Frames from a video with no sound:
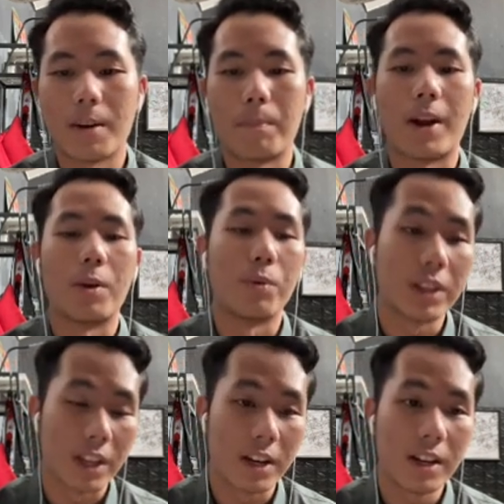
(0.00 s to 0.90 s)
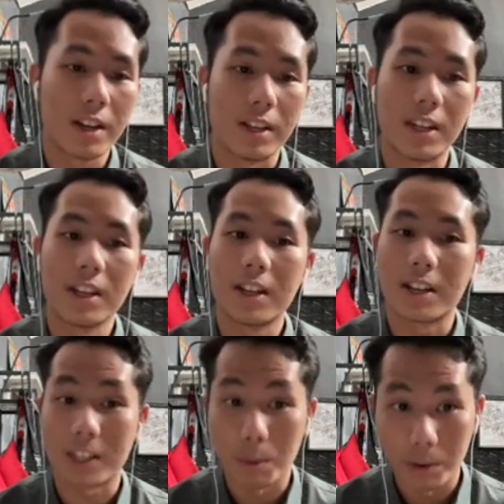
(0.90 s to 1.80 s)
but within the
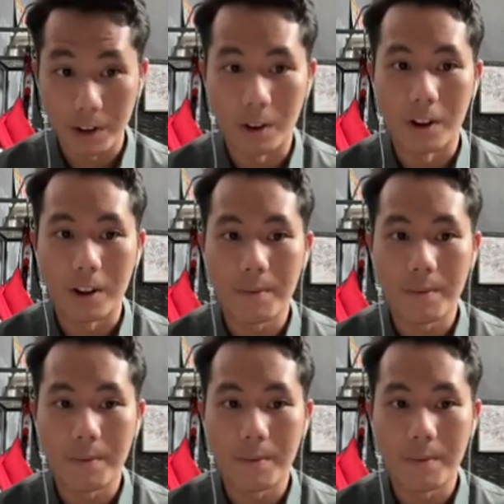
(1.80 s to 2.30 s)
customary law.